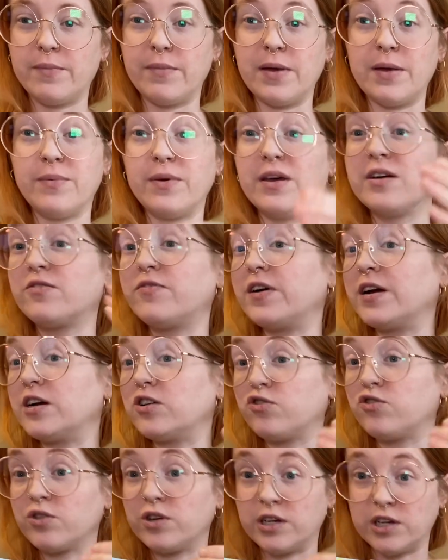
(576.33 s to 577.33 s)
maybe a very
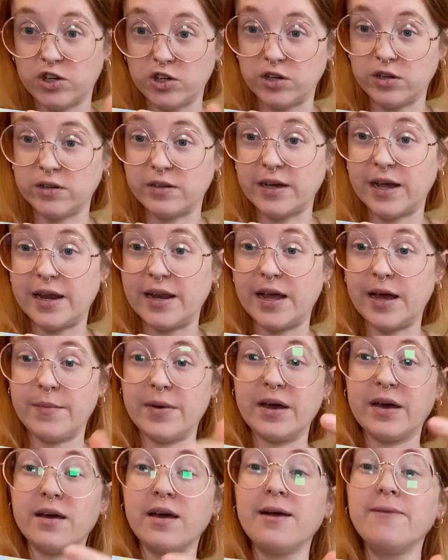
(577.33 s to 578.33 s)
traditional
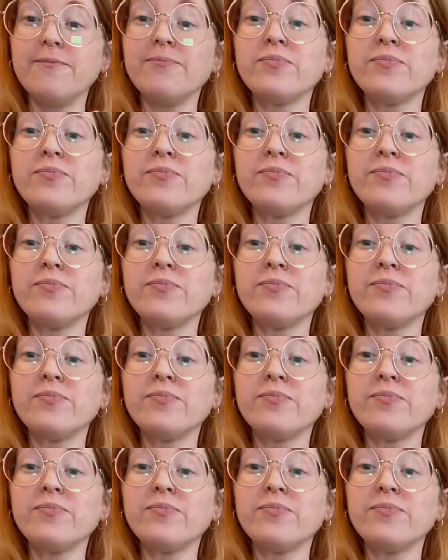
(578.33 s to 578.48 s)
dynamic,